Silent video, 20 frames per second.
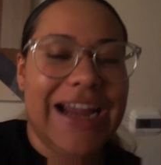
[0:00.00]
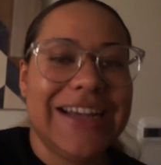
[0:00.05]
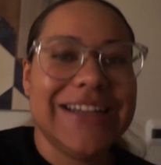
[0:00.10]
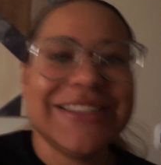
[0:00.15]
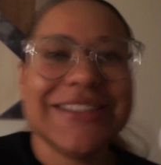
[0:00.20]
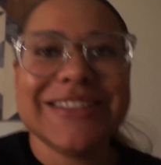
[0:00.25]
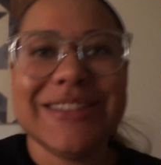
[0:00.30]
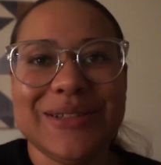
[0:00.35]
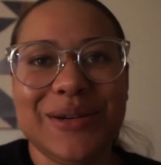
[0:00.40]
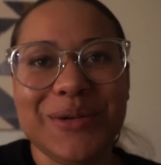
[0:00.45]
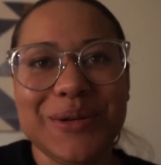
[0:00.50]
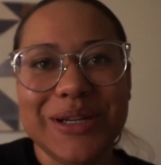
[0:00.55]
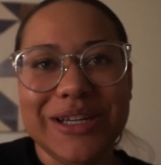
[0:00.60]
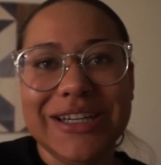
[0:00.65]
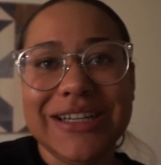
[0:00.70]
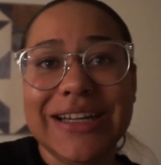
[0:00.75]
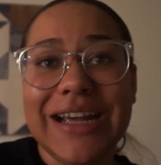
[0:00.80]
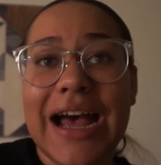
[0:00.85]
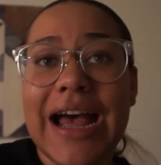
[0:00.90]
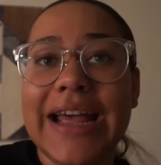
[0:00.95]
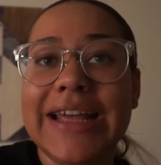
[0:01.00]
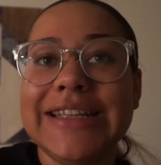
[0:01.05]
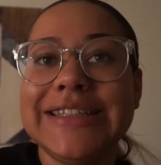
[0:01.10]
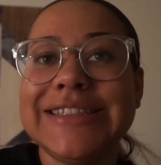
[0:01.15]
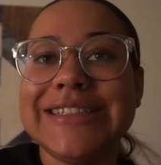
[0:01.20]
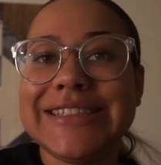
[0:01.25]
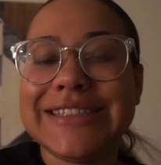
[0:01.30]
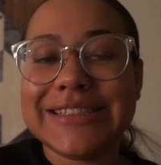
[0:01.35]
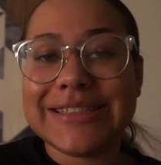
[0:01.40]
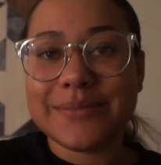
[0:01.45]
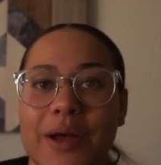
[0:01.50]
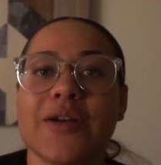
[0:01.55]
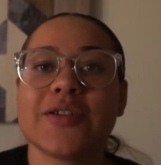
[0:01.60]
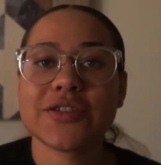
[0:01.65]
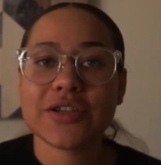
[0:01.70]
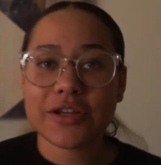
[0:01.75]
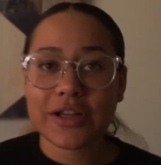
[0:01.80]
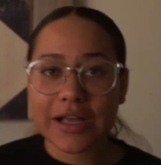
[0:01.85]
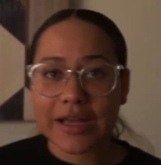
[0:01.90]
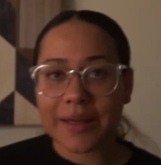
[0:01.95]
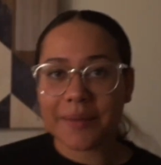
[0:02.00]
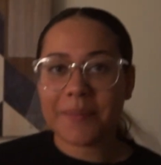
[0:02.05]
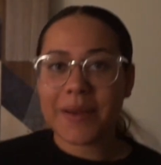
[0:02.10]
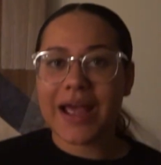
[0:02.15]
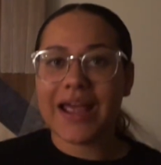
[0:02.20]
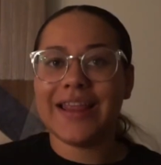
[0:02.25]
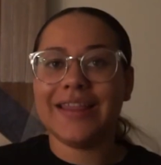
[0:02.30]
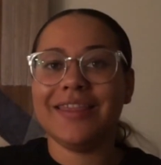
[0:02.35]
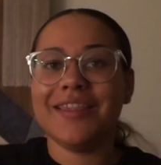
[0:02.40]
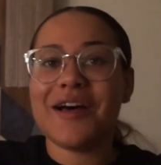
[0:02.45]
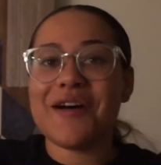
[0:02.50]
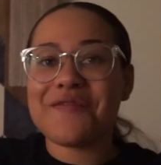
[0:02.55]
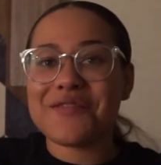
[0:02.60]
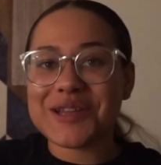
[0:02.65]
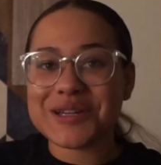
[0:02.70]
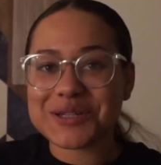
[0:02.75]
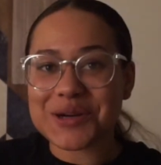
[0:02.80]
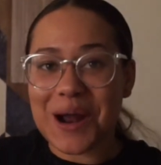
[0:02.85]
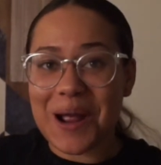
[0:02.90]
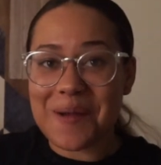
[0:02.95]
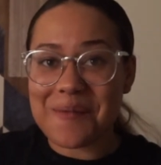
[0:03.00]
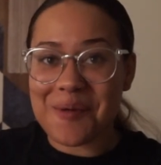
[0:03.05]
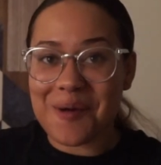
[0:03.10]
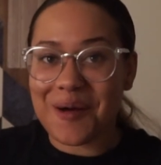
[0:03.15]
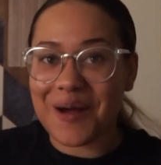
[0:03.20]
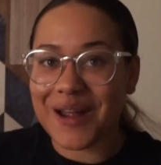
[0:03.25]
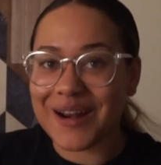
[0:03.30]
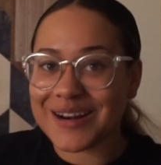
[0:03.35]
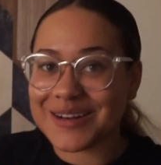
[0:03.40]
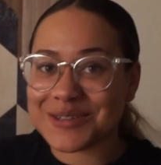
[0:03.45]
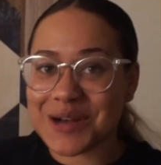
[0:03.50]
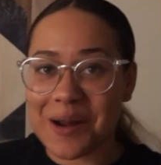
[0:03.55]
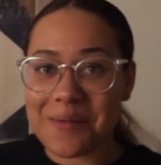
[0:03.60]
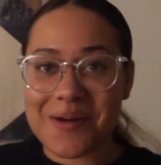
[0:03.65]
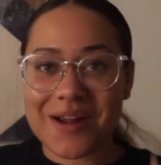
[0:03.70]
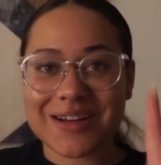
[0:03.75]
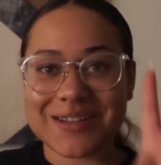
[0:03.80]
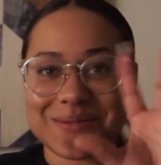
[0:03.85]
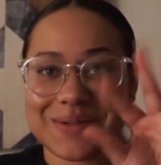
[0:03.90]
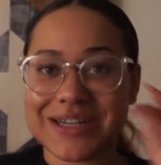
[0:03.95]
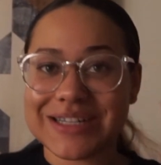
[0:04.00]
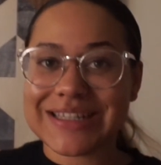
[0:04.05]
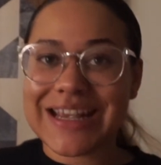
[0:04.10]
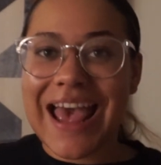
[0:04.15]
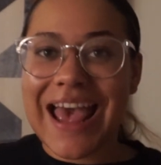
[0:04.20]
did so good, guys. Also, look at my lovely tripod. A tripod is where it's